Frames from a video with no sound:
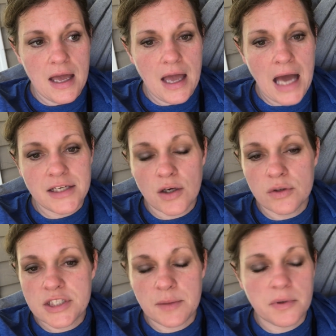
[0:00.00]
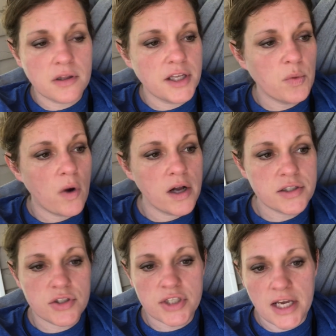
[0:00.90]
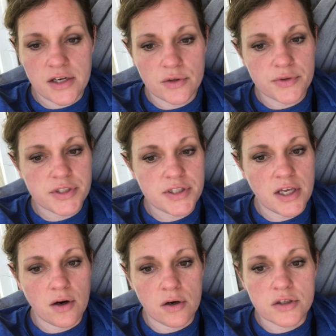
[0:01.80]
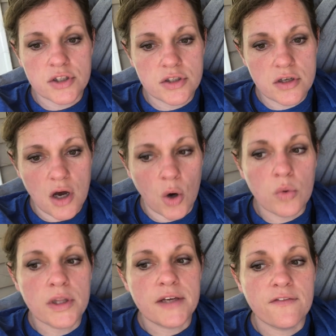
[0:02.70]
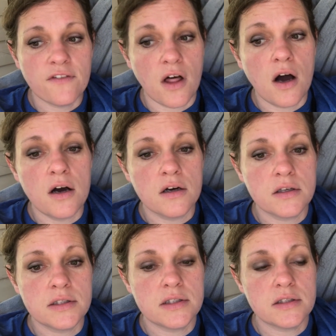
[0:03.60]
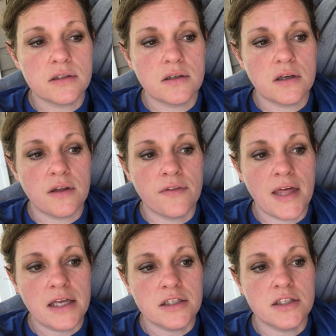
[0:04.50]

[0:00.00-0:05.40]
I don't typically watch channels that are only vlogs that